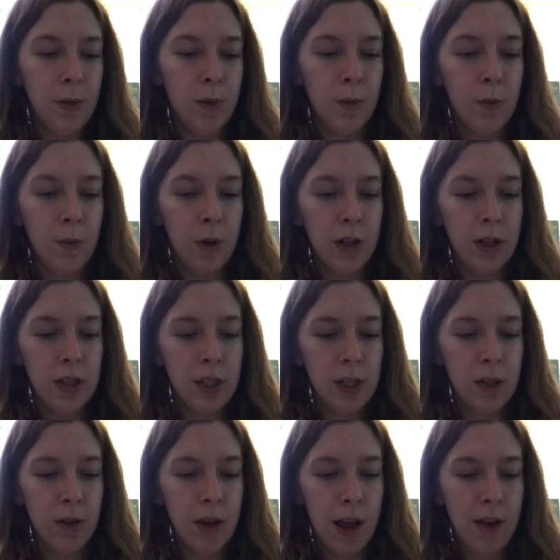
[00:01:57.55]
Once
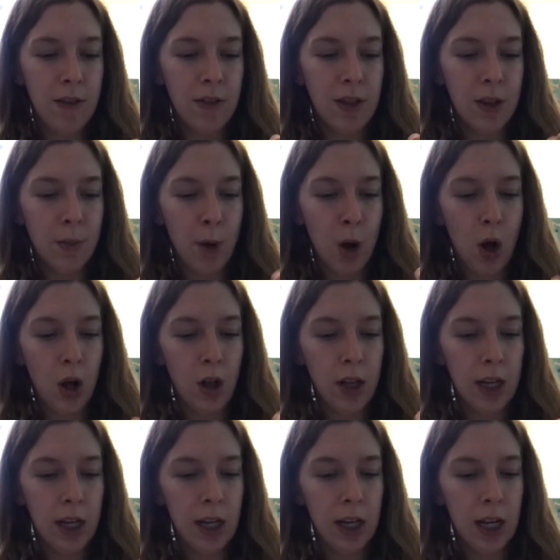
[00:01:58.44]
you have them all
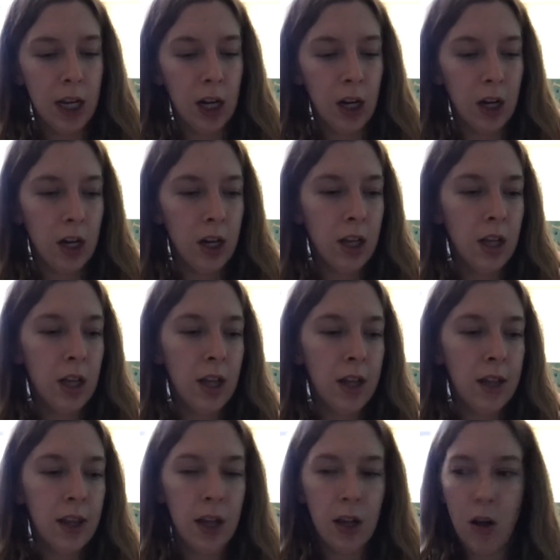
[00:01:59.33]
in here,
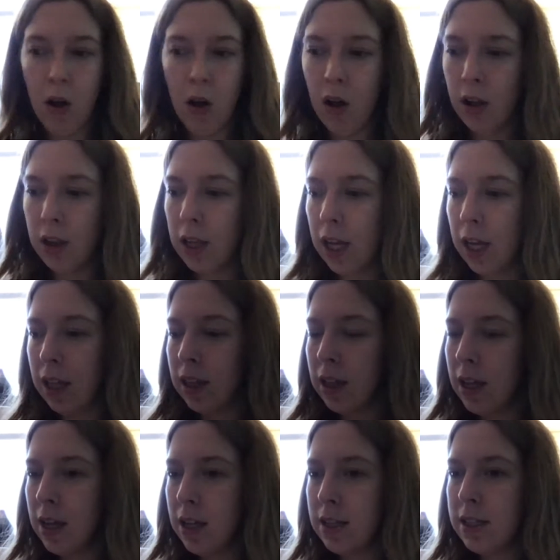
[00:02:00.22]
like all like
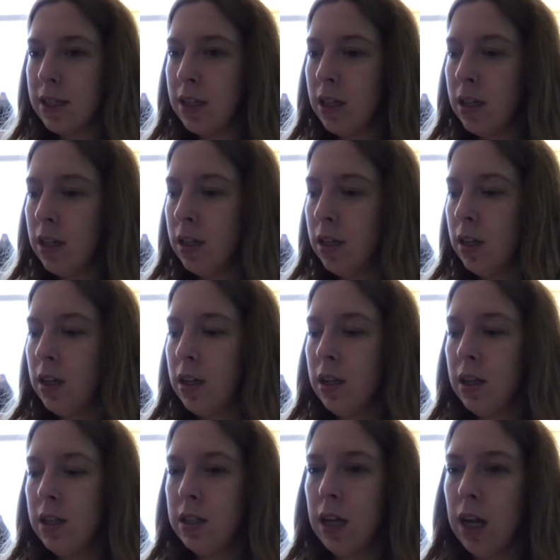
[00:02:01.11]
this,
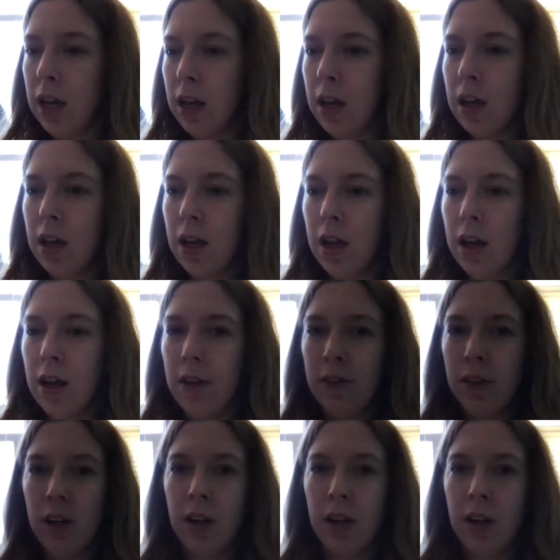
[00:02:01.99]
take a cover,